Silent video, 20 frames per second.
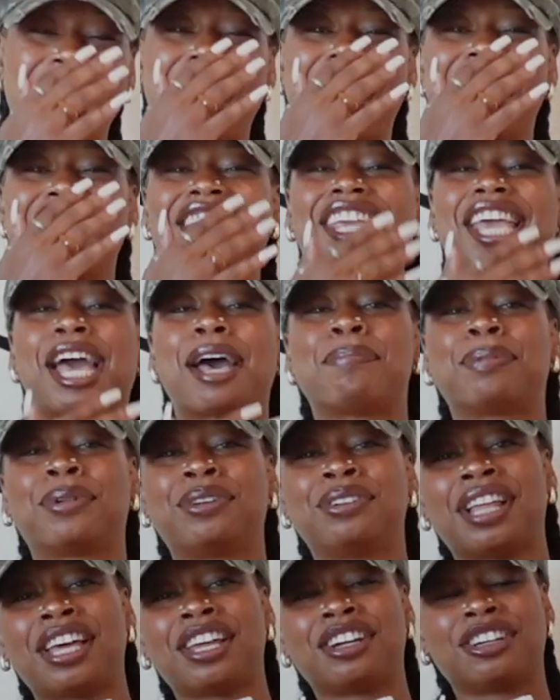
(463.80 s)
In
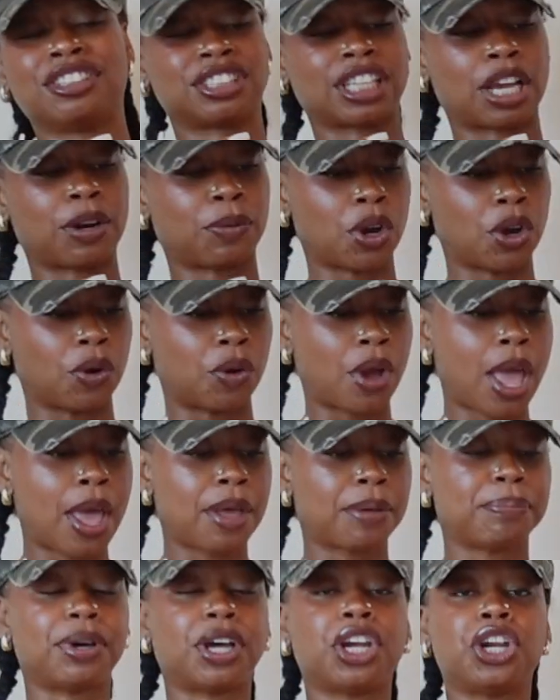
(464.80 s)
capital letters, I wrote,
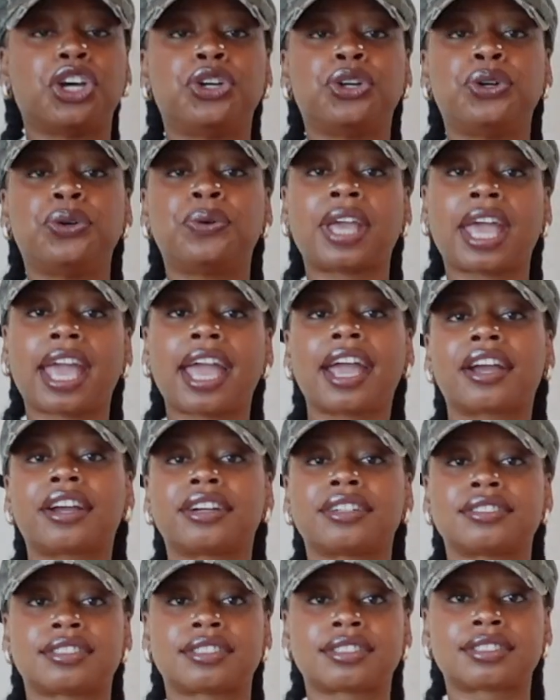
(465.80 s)
but who
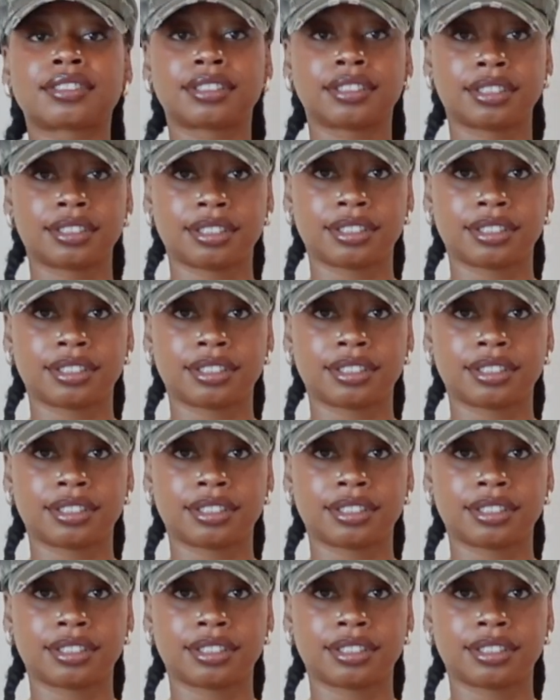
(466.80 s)
cares?